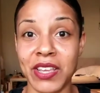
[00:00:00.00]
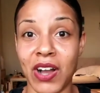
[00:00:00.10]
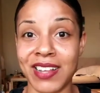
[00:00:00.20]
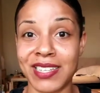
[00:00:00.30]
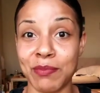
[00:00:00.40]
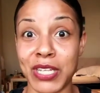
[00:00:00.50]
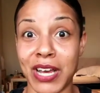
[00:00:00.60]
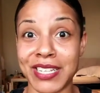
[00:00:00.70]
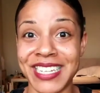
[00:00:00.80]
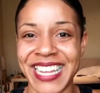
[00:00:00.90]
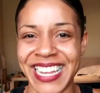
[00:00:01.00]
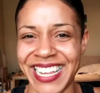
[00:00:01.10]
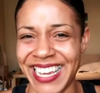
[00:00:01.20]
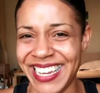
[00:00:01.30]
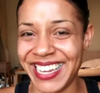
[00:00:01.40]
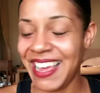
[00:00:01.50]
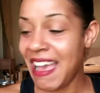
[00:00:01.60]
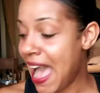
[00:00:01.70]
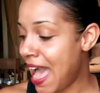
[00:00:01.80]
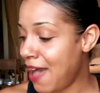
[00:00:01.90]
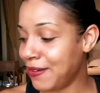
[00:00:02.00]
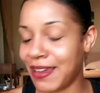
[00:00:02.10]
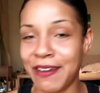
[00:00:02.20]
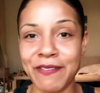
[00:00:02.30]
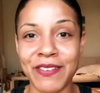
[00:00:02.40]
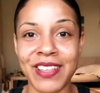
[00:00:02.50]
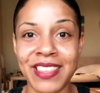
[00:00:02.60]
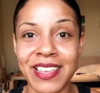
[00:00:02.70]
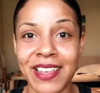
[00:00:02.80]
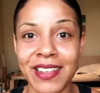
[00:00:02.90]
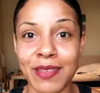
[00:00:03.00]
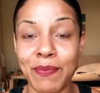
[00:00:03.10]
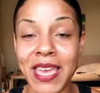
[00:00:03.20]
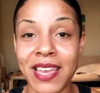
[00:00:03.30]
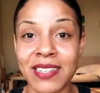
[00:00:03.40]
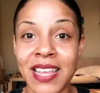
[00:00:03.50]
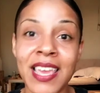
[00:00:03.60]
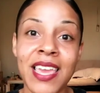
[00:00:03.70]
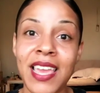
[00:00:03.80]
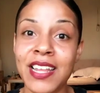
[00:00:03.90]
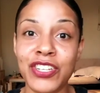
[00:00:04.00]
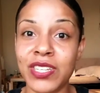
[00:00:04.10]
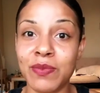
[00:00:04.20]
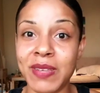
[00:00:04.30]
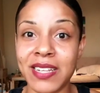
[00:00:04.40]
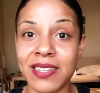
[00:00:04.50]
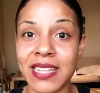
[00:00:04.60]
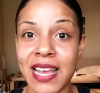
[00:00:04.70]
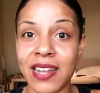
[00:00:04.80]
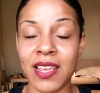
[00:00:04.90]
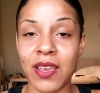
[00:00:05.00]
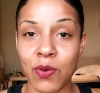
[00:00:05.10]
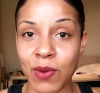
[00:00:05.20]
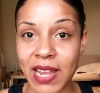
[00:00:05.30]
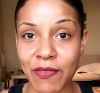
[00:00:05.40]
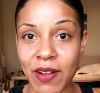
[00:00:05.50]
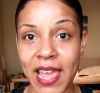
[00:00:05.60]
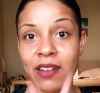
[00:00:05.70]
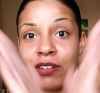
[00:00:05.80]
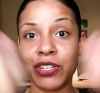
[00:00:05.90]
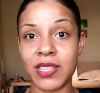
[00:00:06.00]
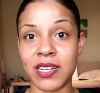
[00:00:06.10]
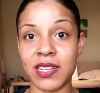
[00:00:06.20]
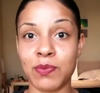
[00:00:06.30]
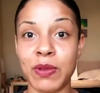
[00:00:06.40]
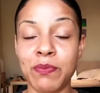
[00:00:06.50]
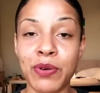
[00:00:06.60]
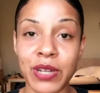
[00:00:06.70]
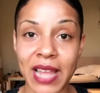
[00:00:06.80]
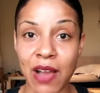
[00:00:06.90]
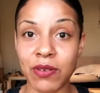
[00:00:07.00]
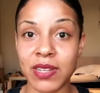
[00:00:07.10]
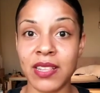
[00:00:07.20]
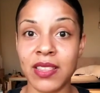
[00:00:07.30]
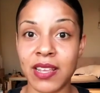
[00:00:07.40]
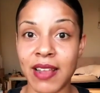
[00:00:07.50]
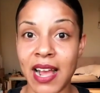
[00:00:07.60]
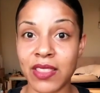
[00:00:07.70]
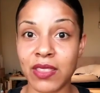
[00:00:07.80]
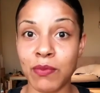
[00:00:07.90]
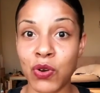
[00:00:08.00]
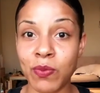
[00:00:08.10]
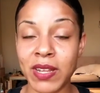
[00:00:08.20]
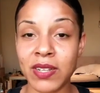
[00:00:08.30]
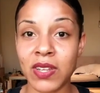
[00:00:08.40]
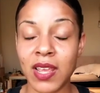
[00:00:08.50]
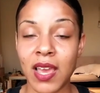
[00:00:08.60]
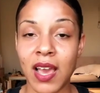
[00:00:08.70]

awesome sauces out of the bits, it just means that whatever energy that has been put out in there at the moment,